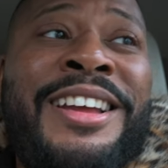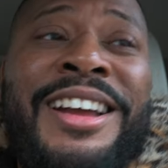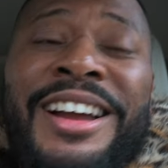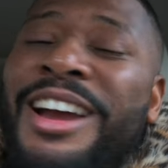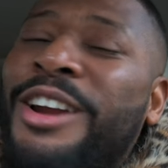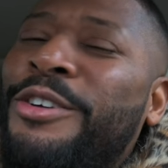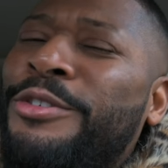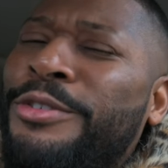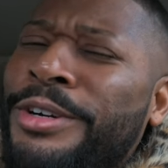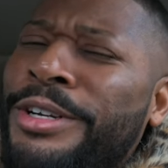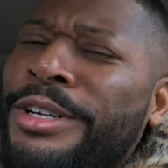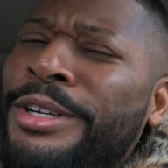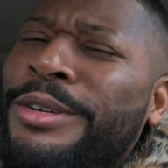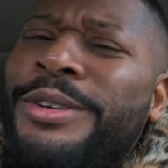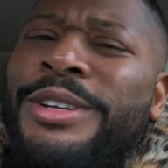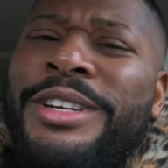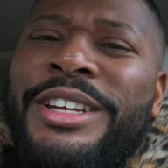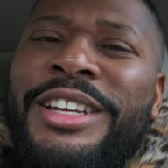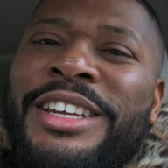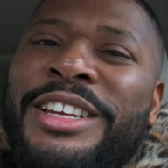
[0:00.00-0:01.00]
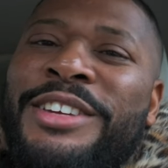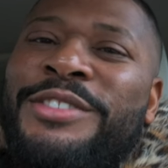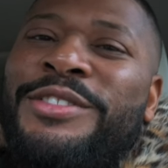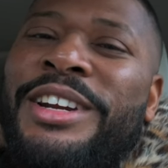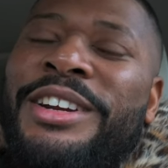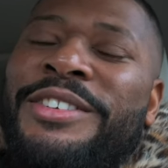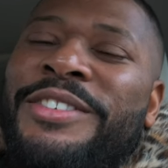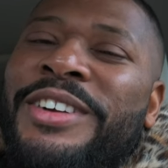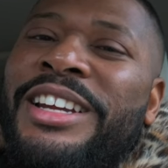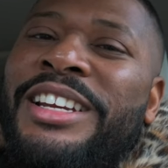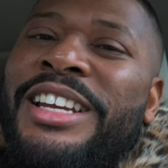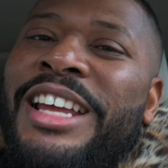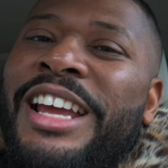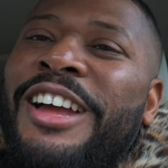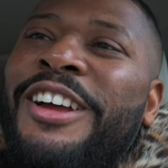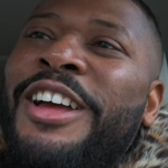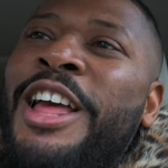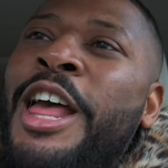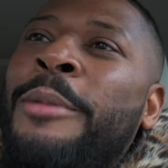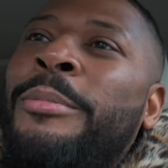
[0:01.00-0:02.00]
I got a real good hit rate right
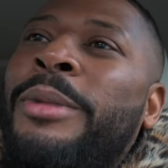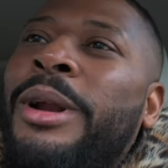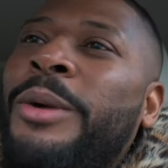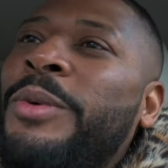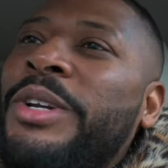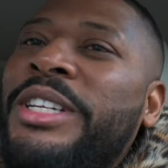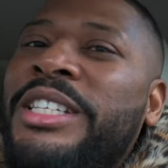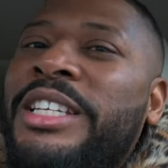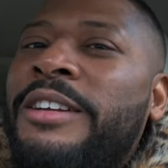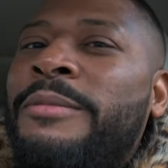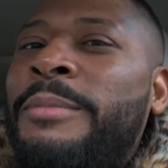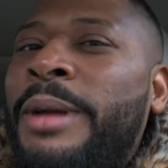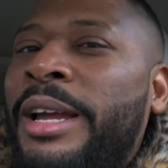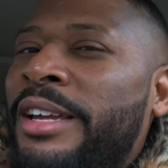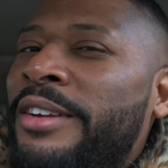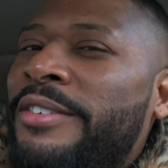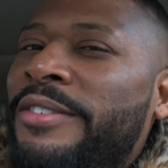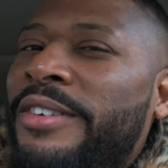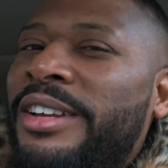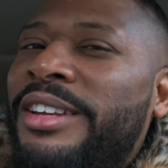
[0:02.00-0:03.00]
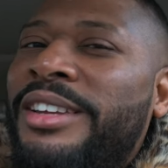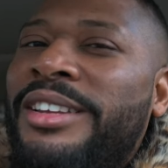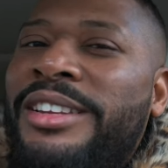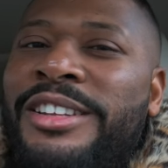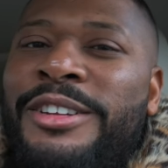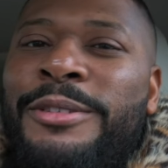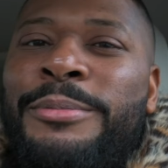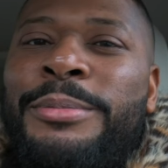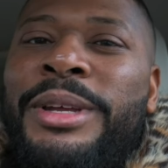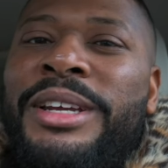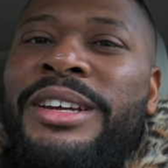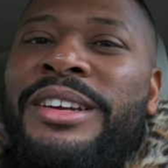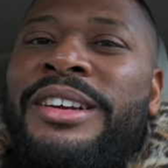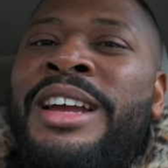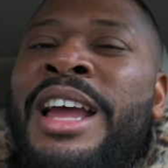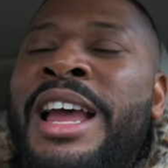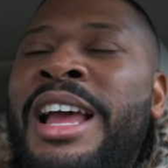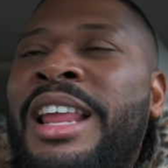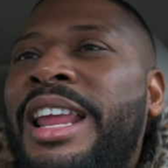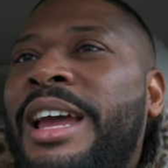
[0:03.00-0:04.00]
now. But I want to see if my hit rate get a little bigger.
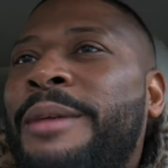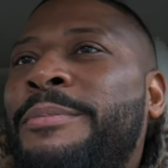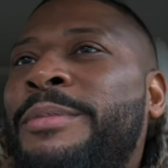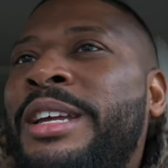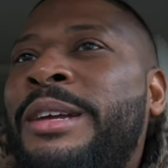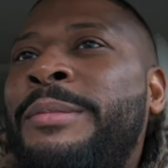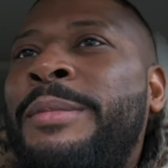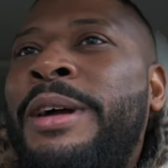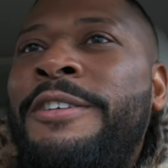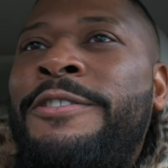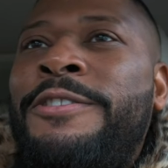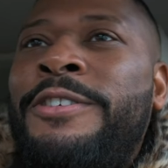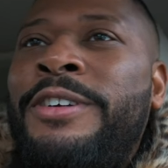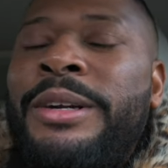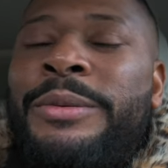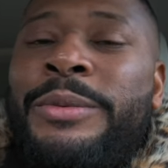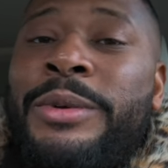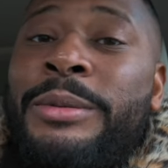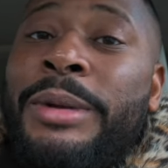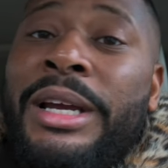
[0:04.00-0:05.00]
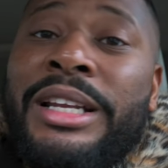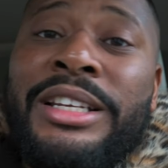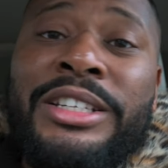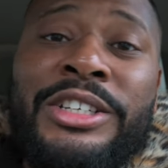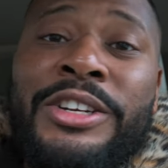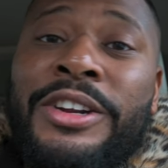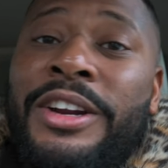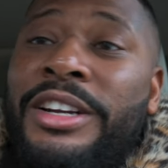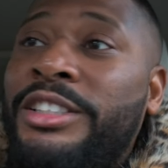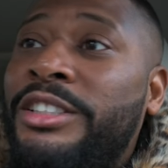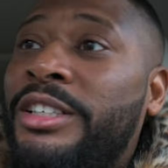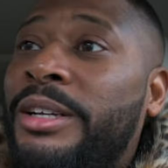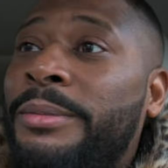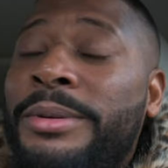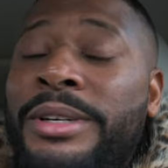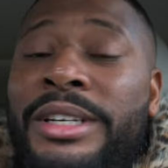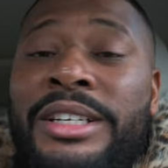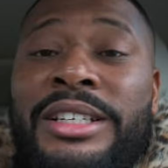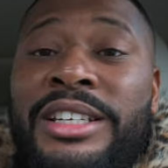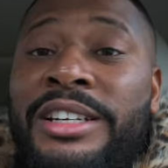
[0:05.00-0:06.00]
Like, me and my friend, we about to start
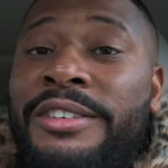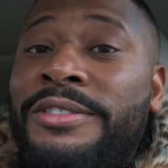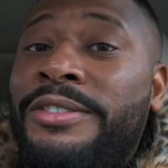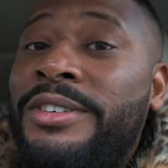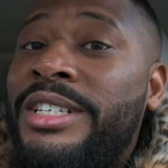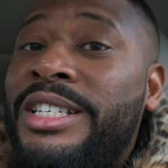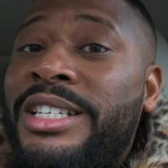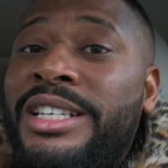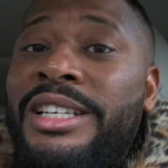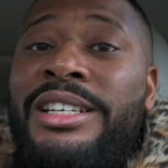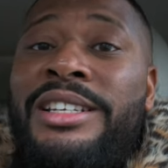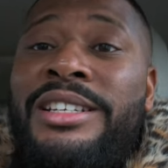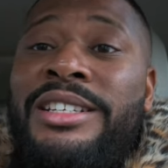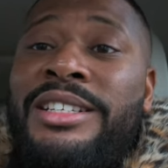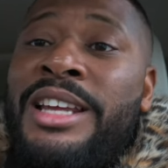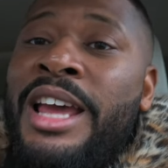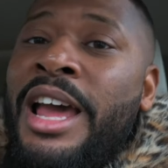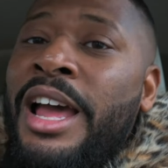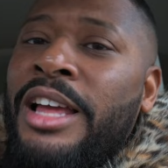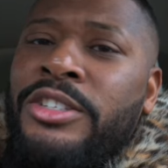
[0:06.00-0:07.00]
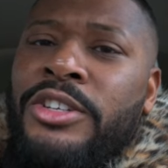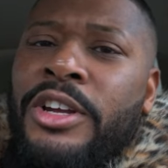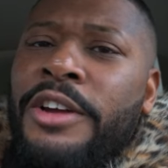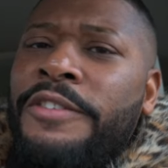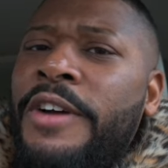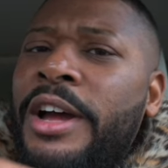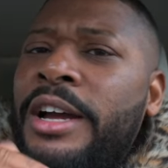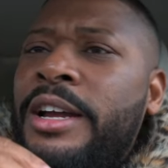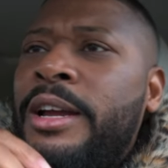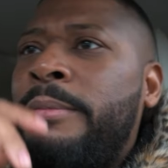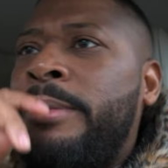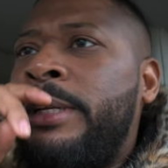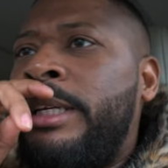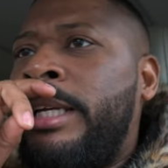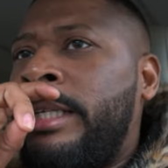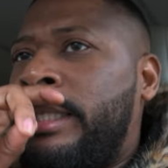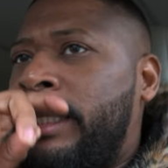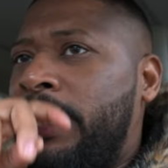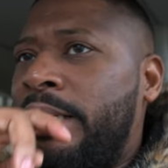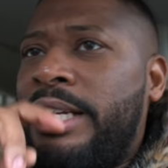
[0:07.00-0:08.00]
jumping to different cities. So if I come to
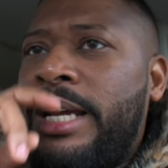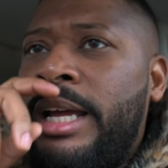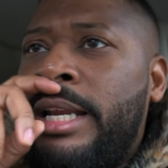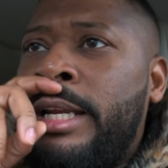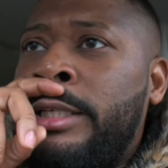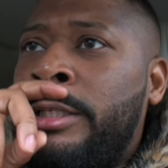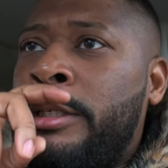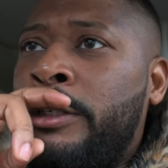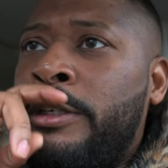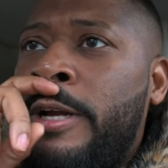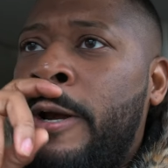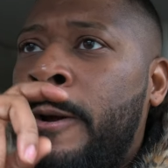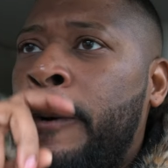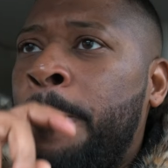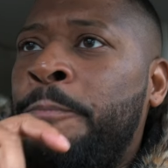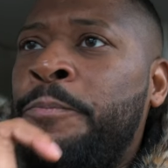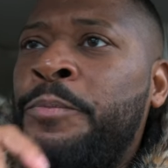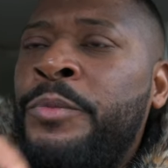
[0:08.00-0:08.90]
your city, I'll let you know.